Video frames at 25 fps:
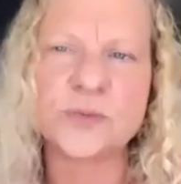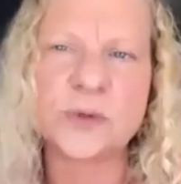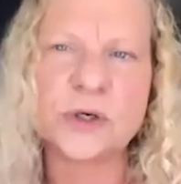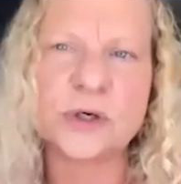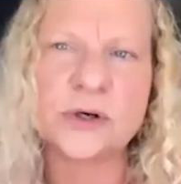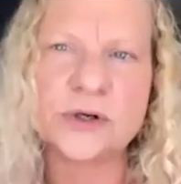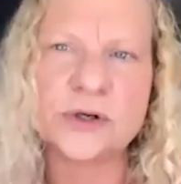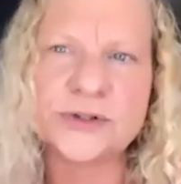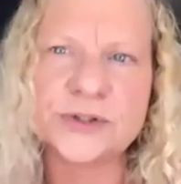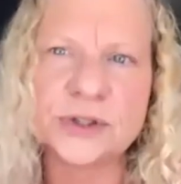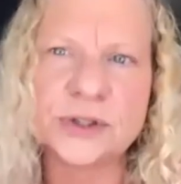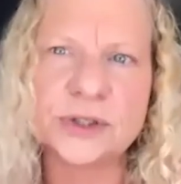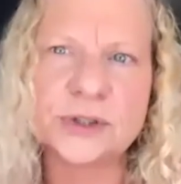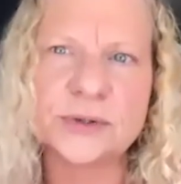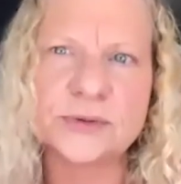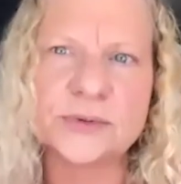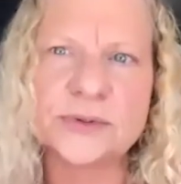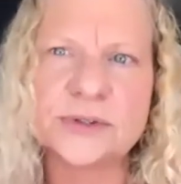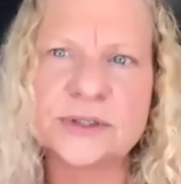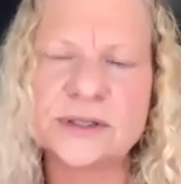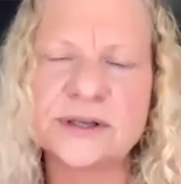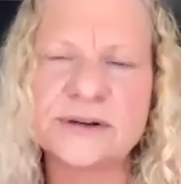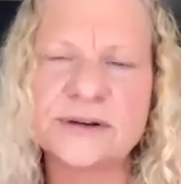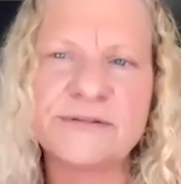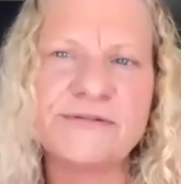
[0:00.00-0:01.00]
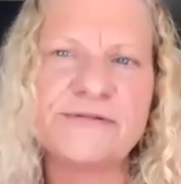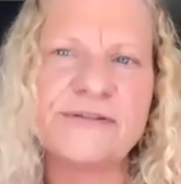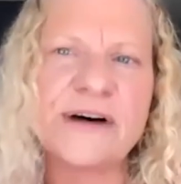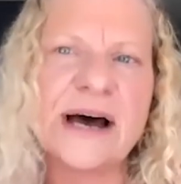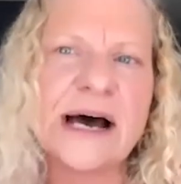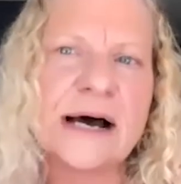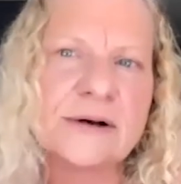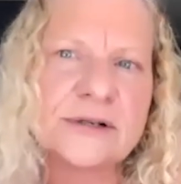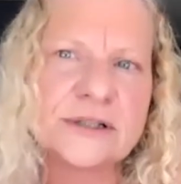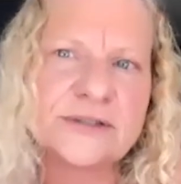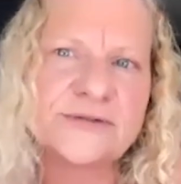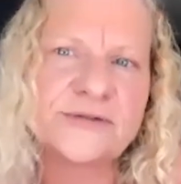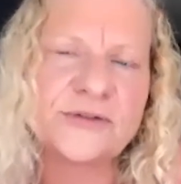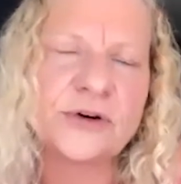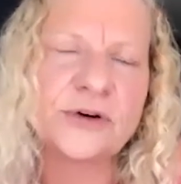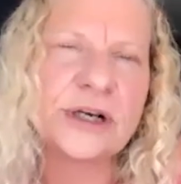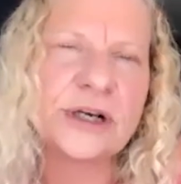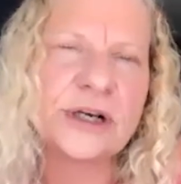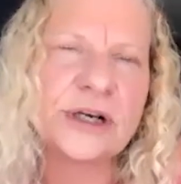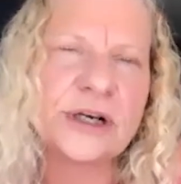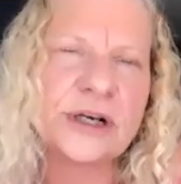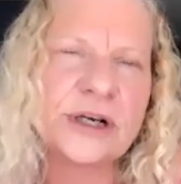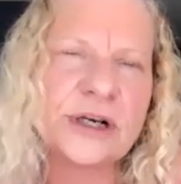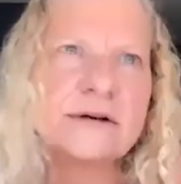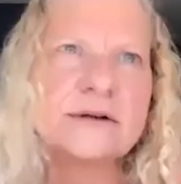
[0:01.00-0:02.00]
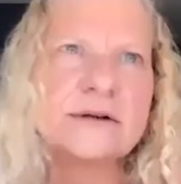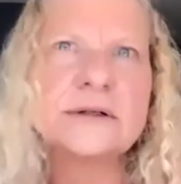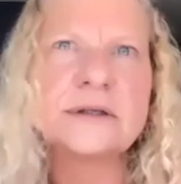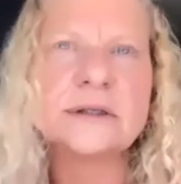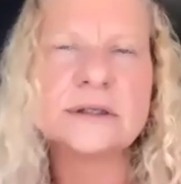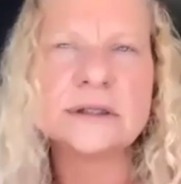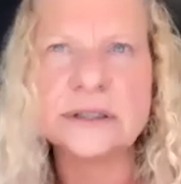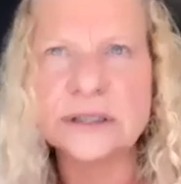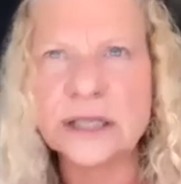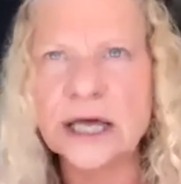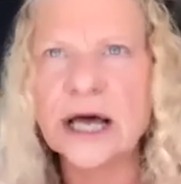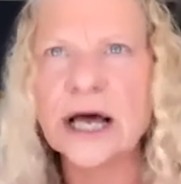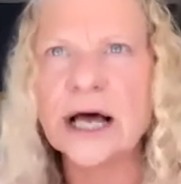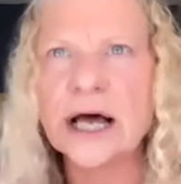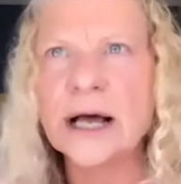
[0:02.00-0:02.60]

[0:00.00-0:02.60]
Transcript: We also use the Faust foot and ankle